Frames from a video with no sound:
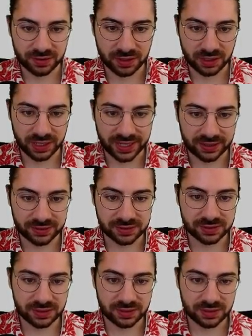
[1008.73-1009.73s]

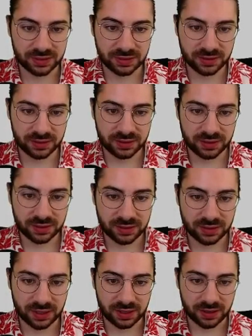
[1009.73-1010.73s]
clouds
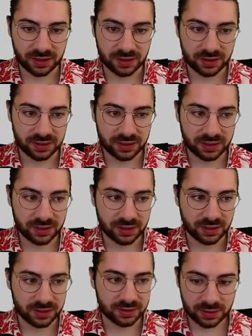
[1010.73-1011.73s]
that are
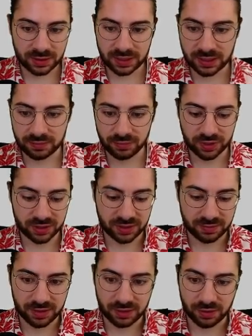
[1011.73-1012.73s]
here and make
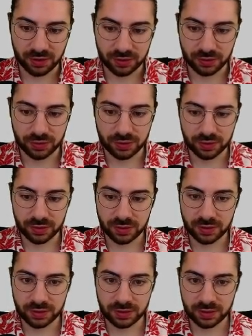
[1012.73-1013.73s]
them their own
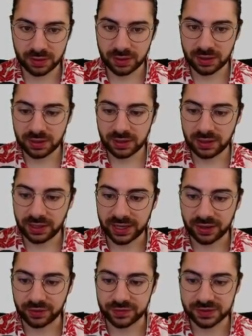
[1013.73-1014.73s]

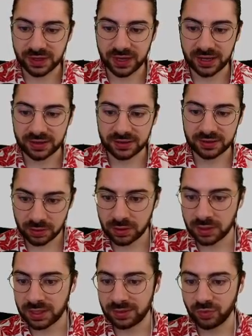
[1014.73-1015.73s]
layer of sky.
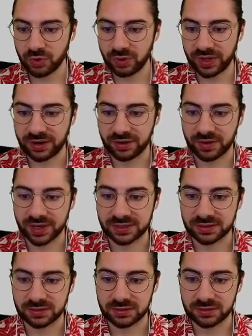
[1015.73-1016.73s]
And we'll call that
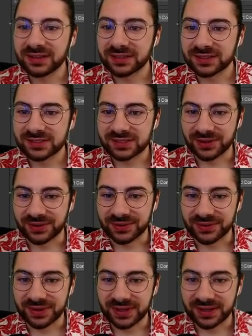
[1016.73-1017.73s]
horizon. So
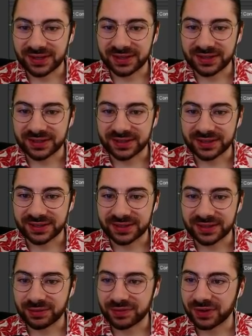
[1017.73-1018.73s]

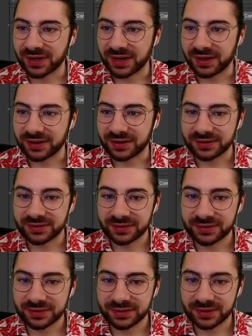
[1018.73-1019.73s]
there we've got
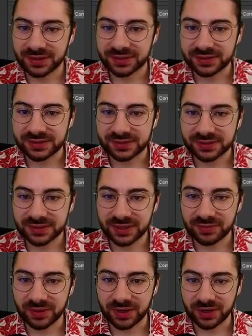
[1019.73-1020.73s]
this.
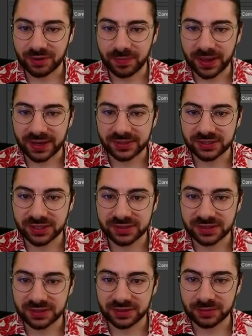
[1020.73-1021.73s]
We're going to go back just a
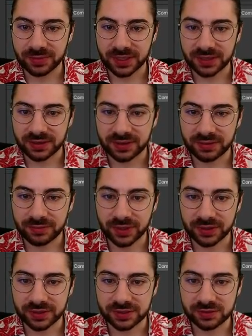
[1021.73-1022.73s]
little bit, bring
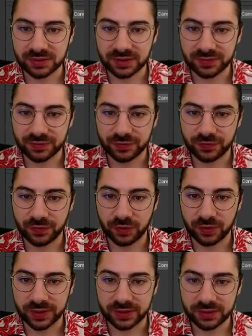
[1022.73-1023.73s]
this
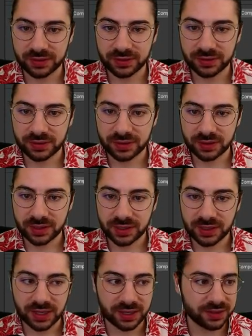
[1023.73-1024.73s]
forward,
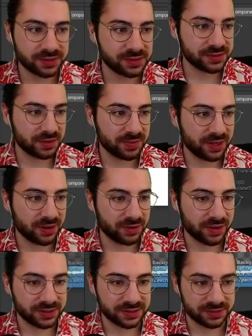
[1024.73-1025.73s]
and this to be our
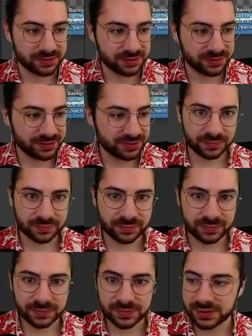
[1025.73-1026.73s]
horizon.
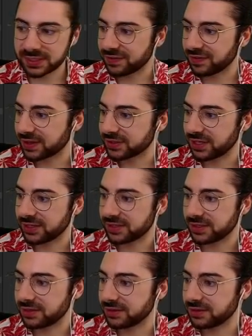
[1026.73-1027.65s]
See if that changes it.